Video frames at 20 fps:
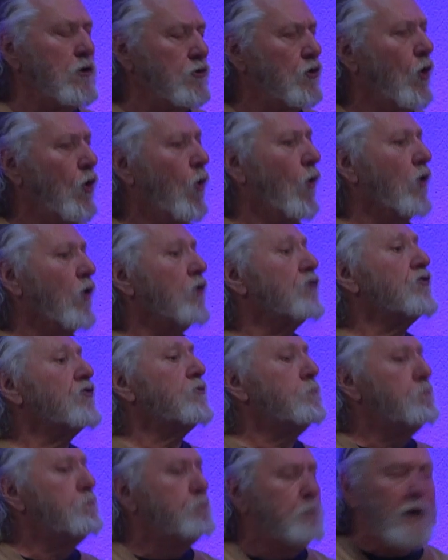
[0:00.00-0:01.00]
your
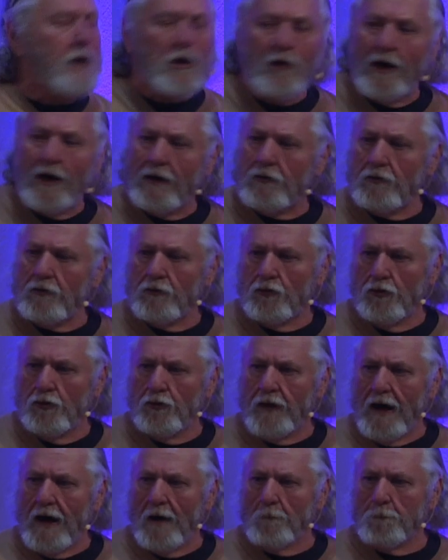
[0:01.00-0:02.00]
spirit to
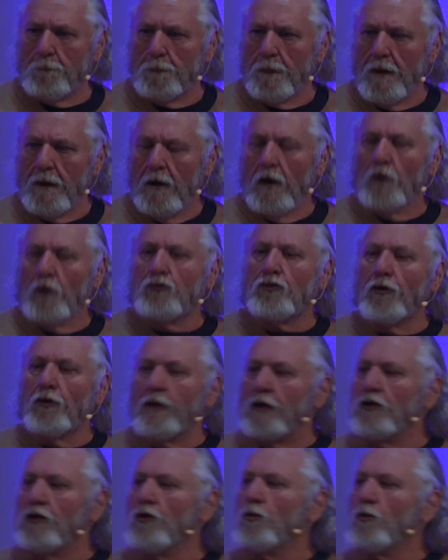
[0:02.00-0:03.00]
them so that you